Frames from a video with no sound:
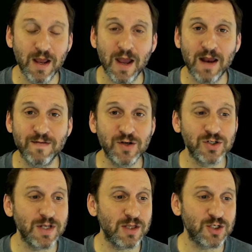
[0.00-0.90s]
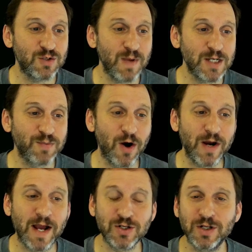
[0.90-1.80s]
and if you just hit the spacebar it
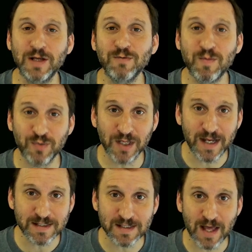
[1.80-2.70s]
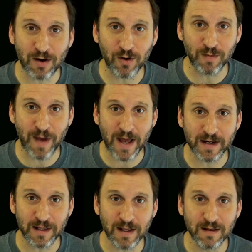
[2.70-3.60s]
actually replaces that
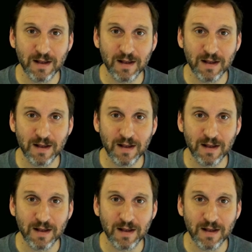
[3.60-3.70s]
automatically.